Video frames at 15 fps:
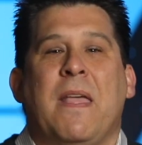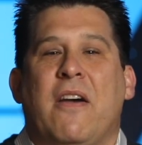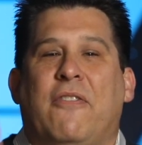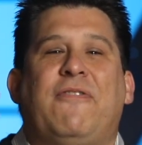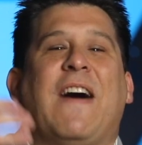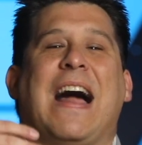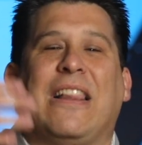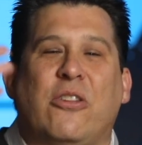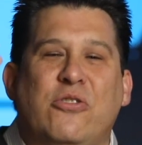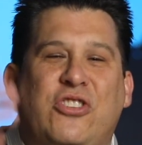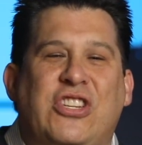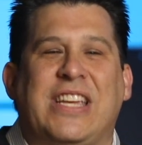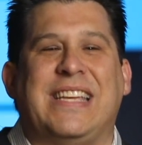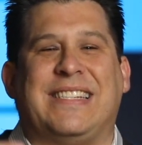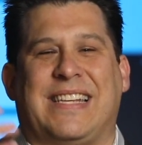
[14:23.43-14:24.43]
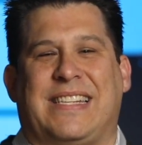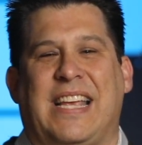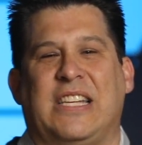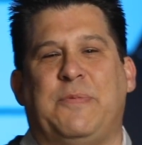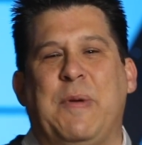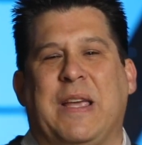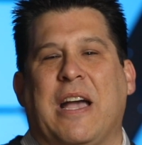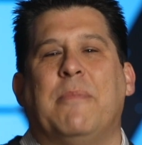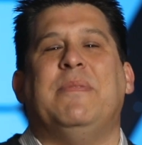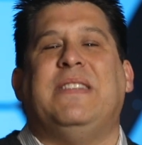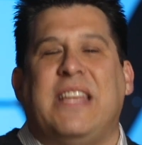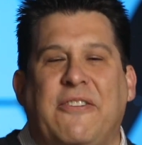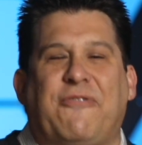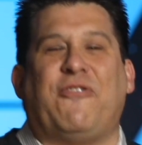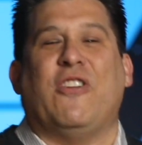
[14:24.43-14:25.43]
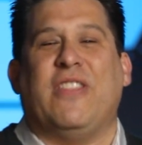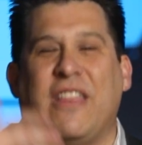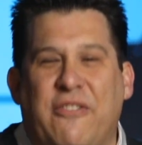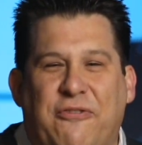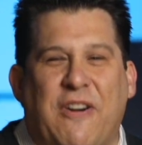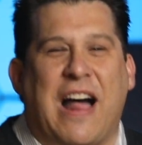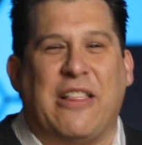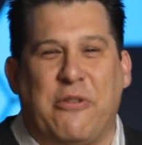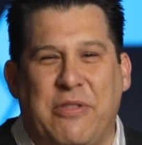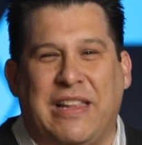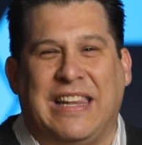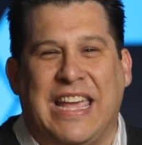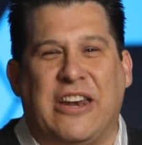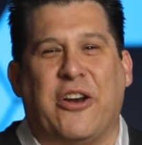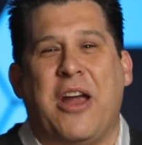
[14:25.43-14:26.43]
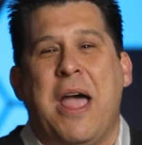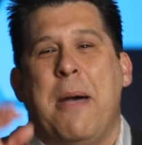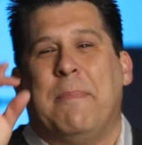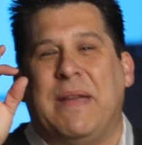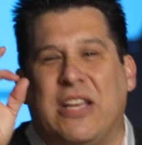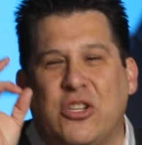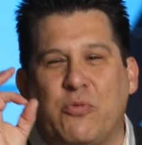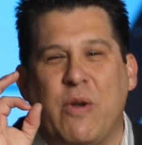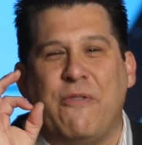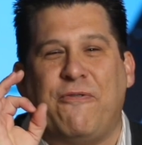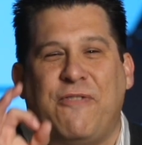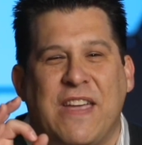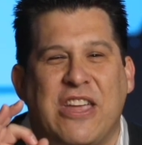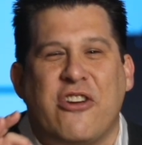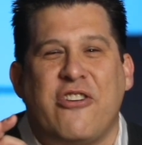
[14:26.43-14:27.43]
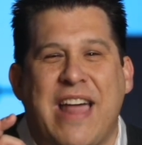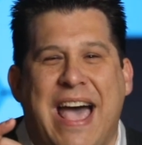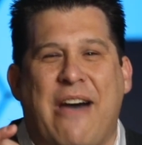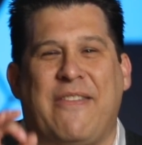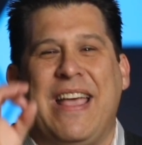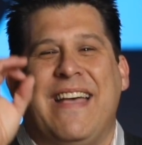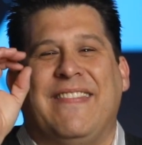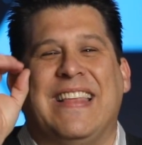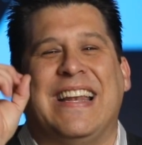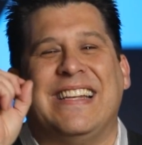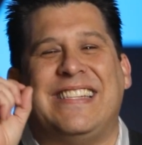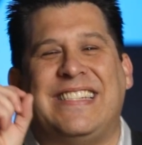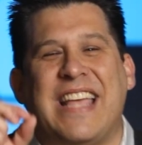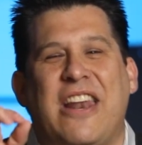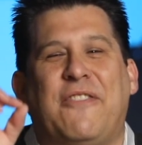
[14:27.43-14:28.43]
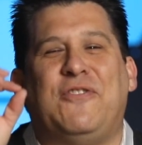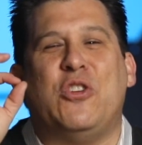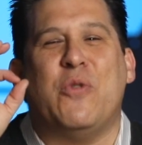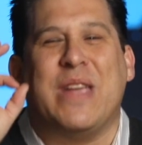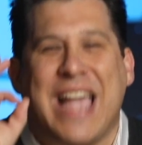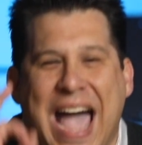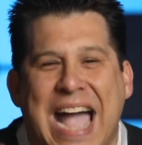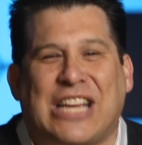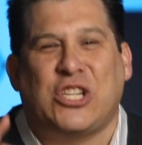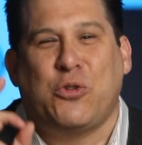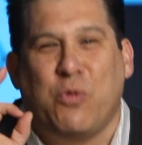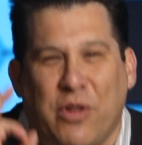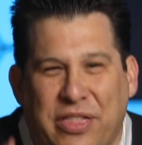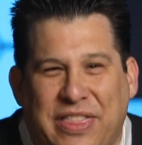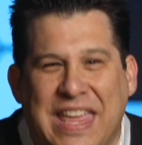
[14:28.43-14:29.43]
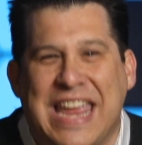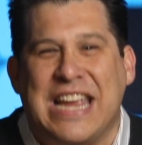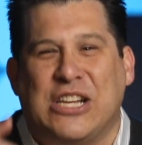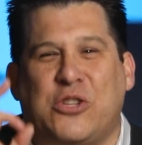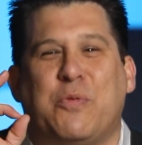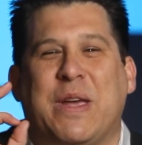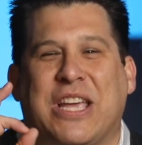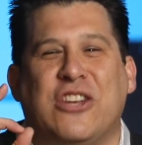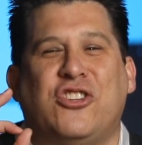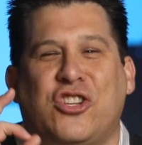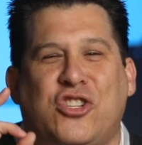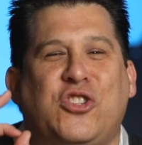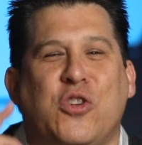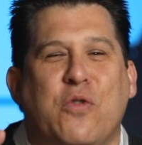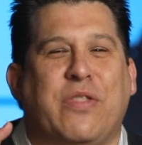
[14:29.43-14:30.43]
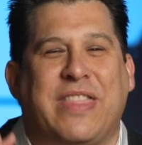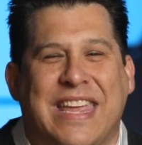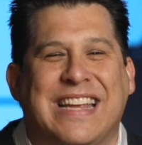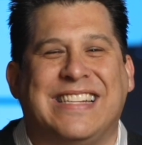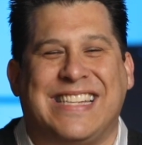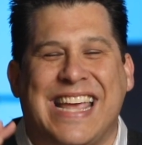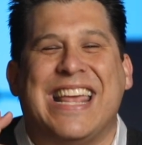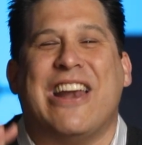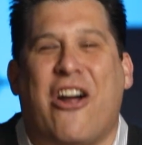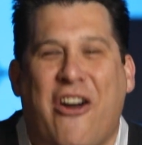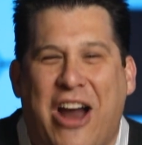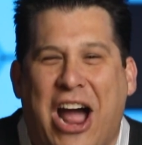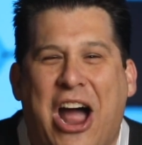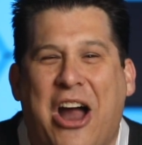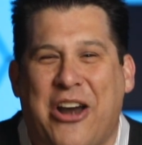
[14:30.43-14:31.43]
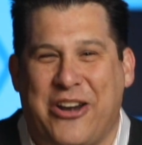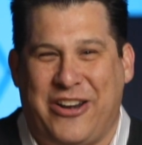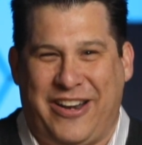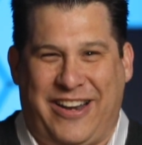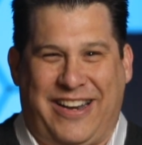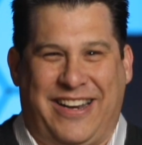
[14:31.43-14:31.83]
Follow Jesus has become different than follow the leader because we figured out that instead of doing actual things, we can just do things in our heart.